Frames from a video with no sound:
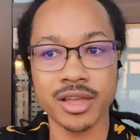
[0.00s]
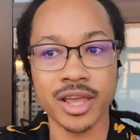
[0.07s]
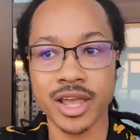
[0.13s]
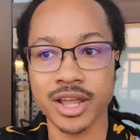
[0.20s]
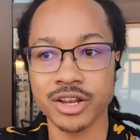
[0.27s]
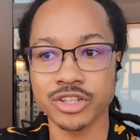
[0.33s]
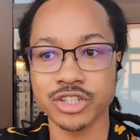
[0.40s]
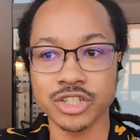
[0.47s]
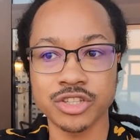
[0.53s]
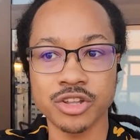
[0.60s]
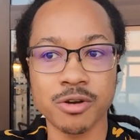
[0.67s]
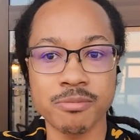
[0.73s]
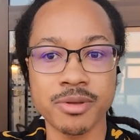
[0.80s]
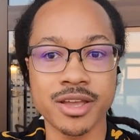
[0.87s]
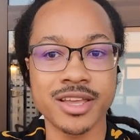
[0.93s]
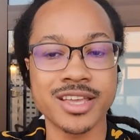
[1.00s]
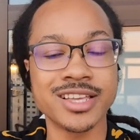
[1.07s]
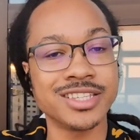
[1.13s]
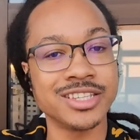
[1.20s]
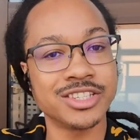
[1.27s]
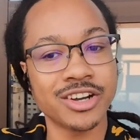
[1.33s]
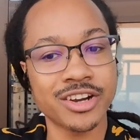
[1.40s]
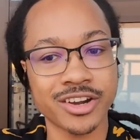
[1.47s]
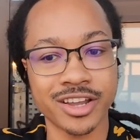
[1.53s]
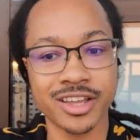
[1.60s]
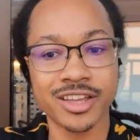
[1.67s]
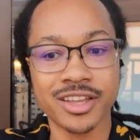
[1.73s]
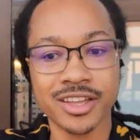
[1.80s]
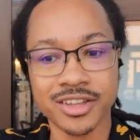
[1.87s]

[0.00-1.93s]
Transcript: And just don't be an easy target.